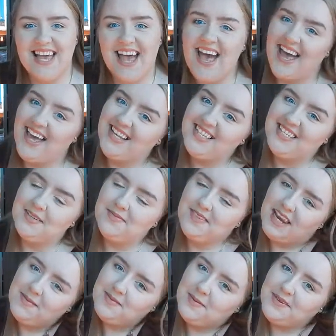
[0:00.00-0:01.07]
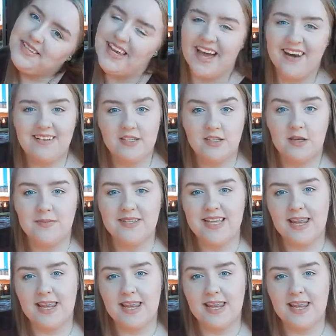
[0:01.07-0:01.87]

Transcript: and subscribe to my channel so you don't miss